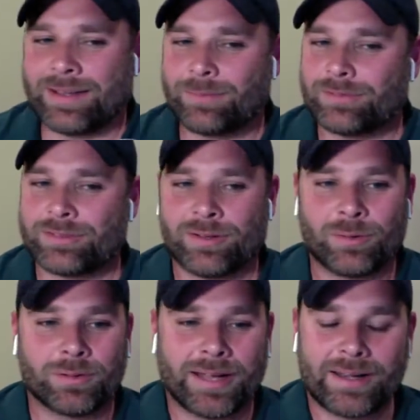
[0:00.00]
that
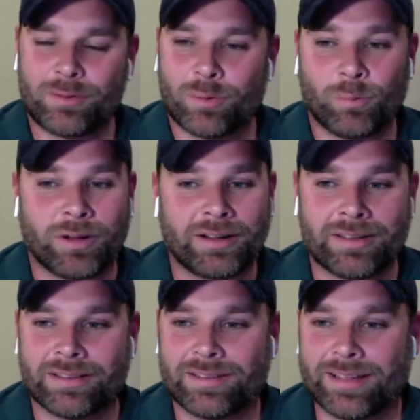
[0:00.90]
show, I don't know what it
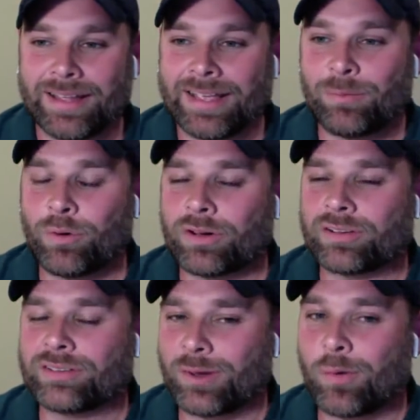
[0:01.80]
is. It
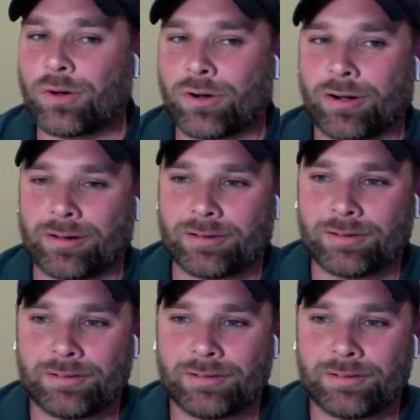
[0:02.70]
works so hard